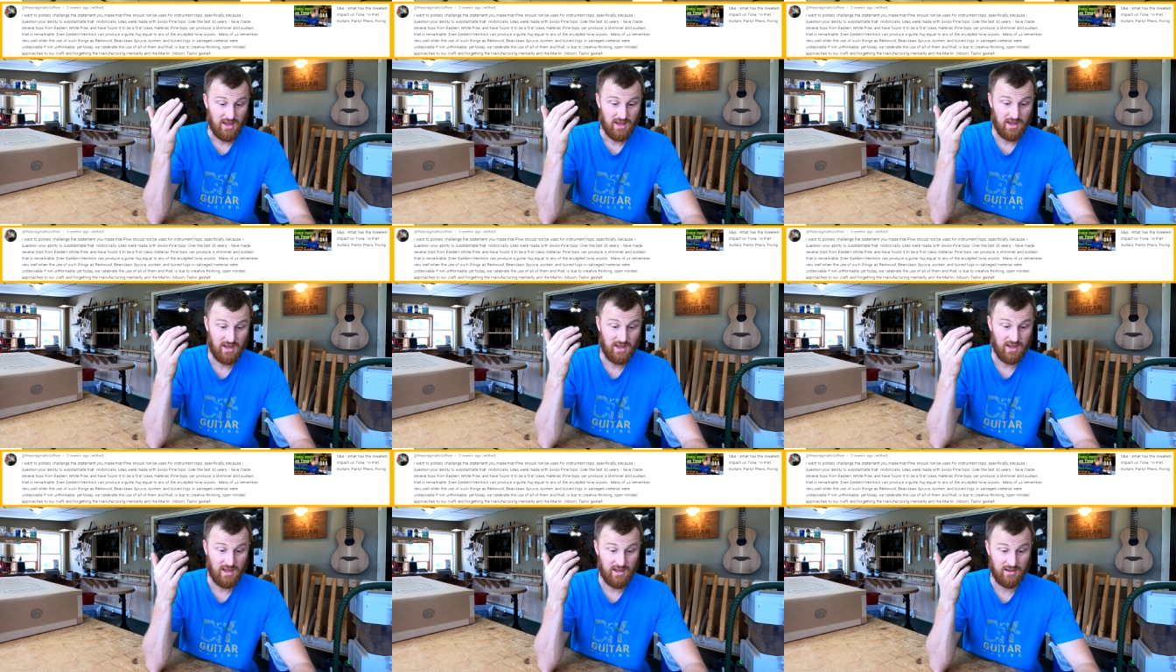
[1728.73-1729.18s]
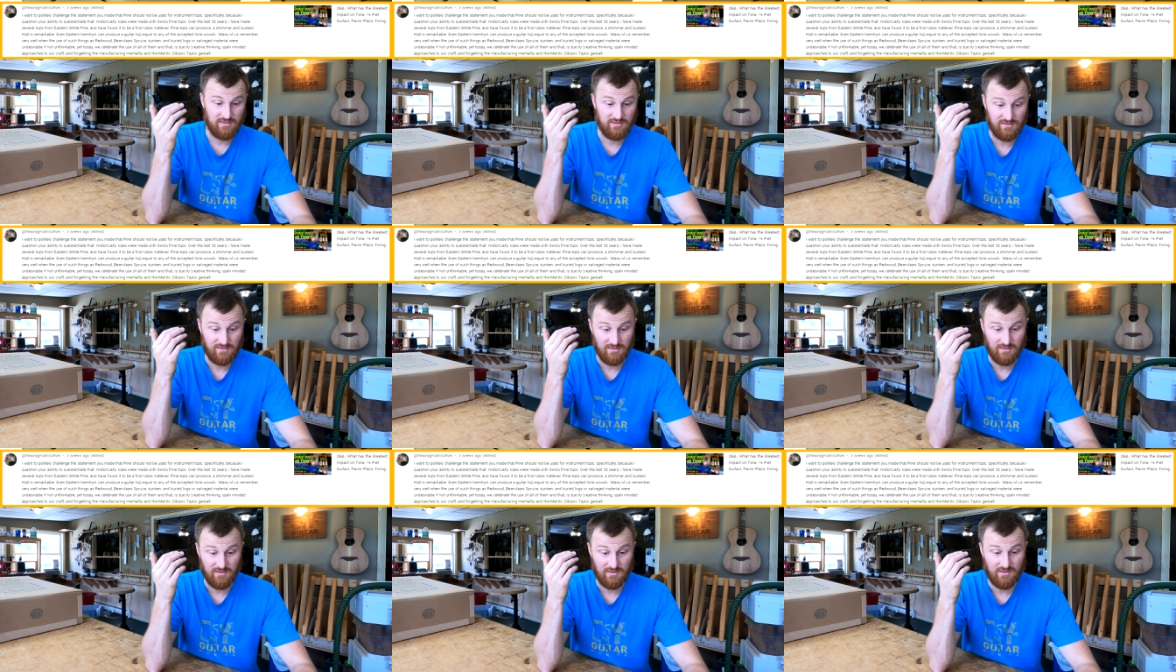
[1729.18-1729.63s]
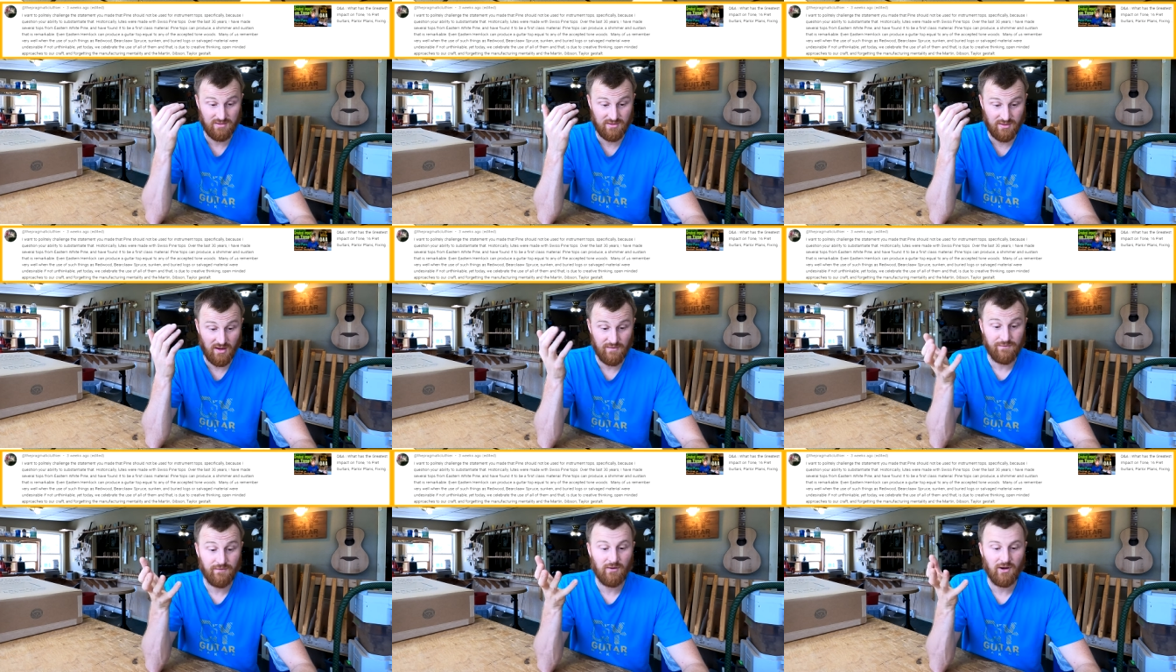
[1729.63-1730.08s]
and
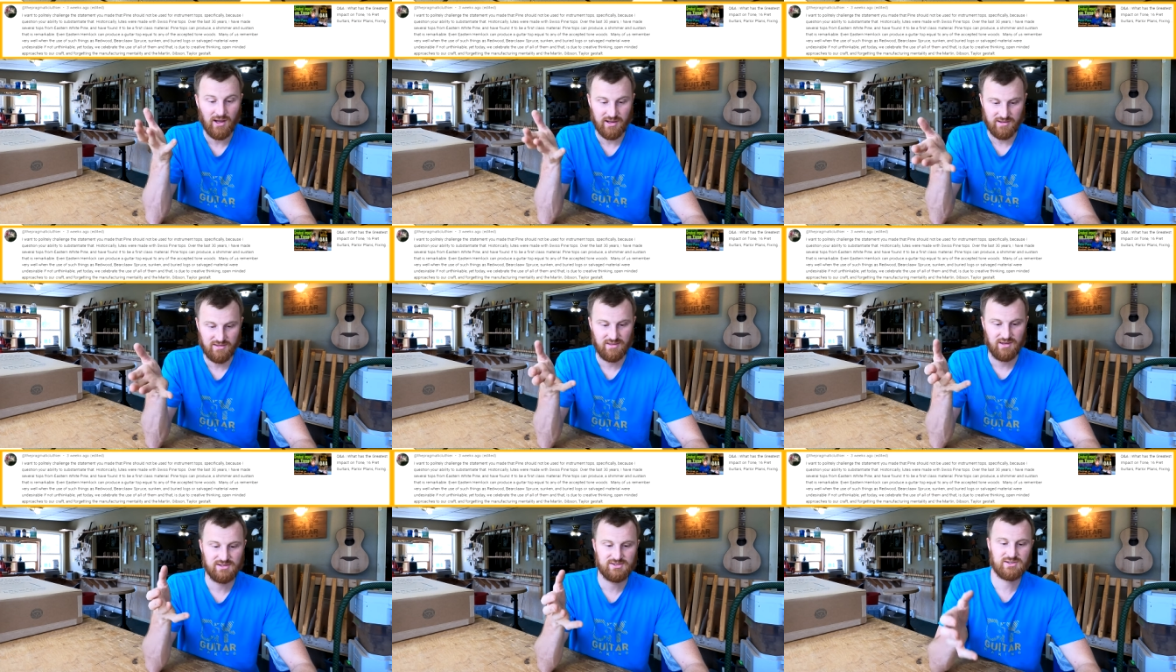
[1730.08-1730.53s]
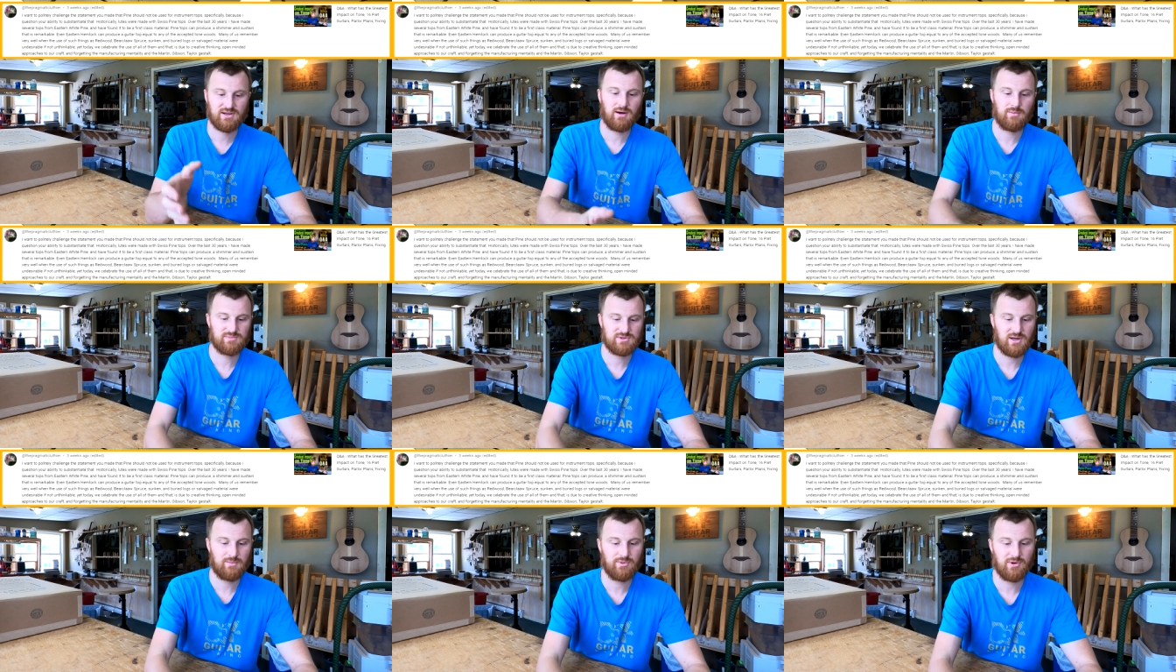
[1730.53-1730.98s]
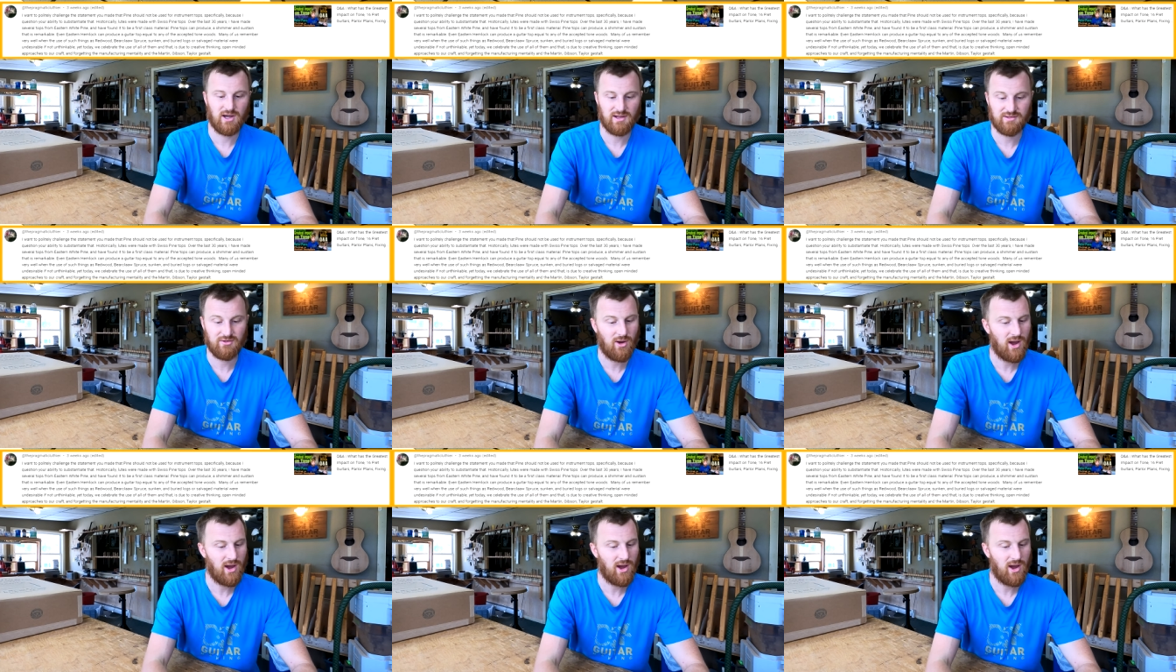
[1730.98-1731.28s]
stuff like this comes up a lot.